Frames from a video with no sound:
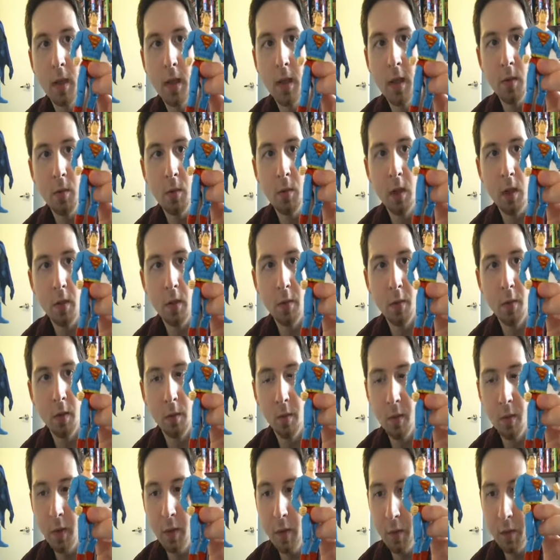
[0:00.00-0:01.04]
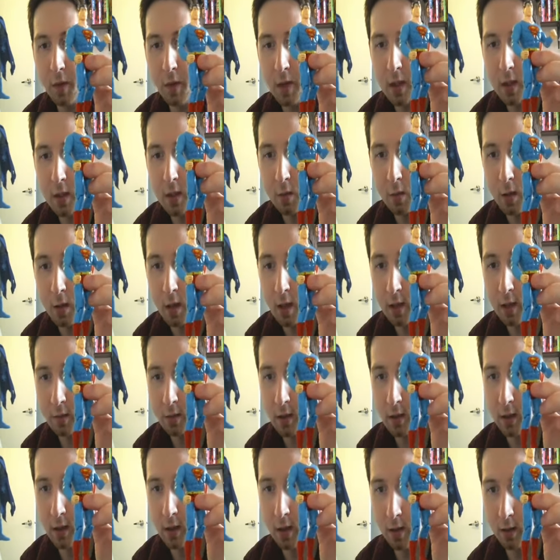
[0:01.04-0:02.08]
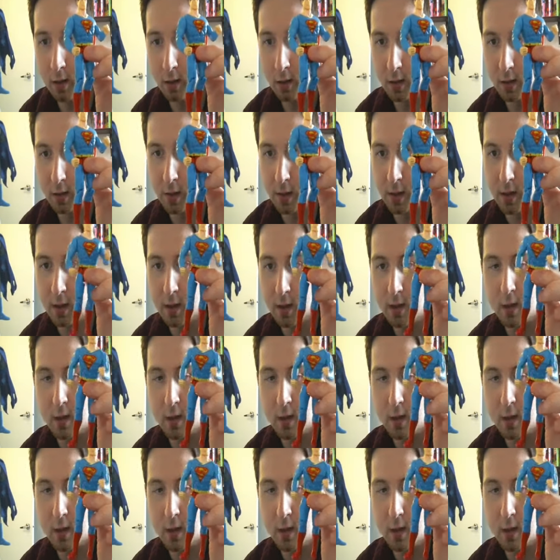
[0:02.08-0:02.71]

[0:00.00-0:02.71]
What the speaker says: anywhere from $50 to $100.